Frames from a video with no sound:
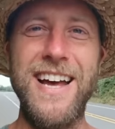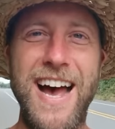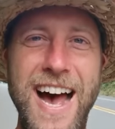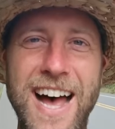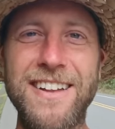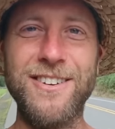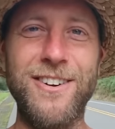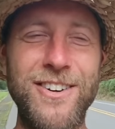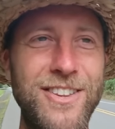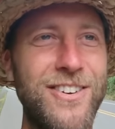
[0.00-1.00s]
to ask
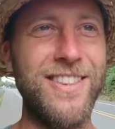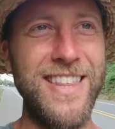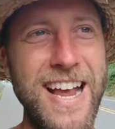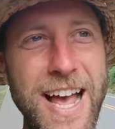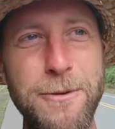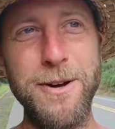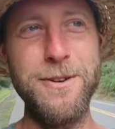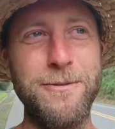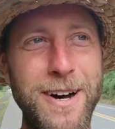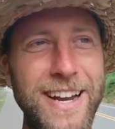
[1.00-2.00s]
or you think I
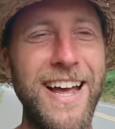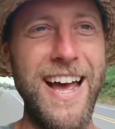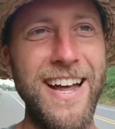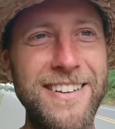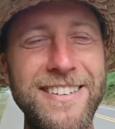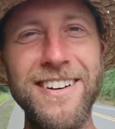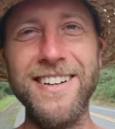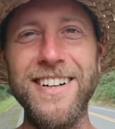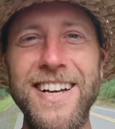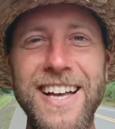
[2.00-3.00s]
wouldn't want to
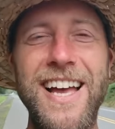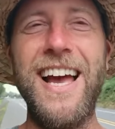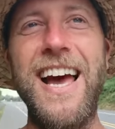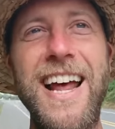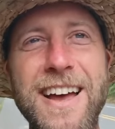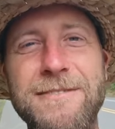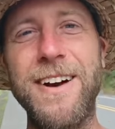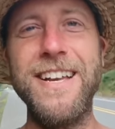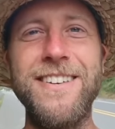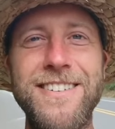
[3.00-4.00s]
answer. And I
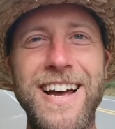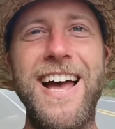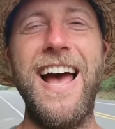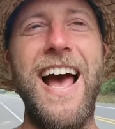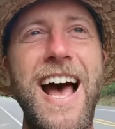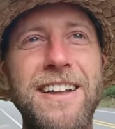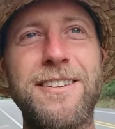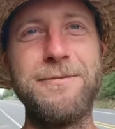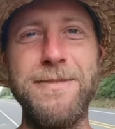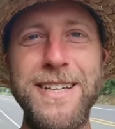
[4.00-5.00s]
invite you to
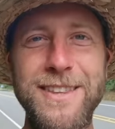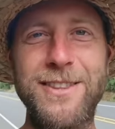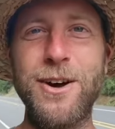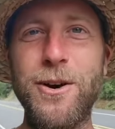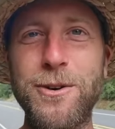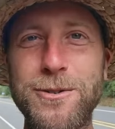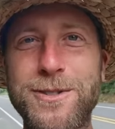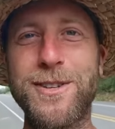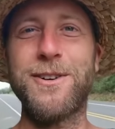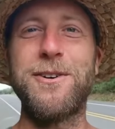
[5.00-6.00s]
ask me
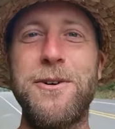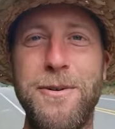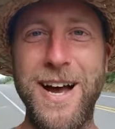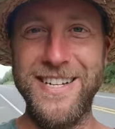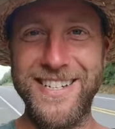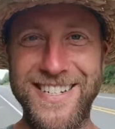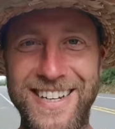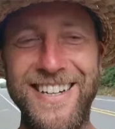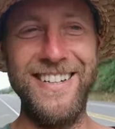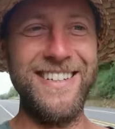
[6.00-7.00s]
those
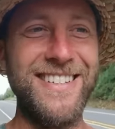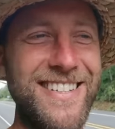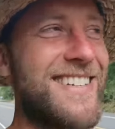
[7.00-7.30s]
questions.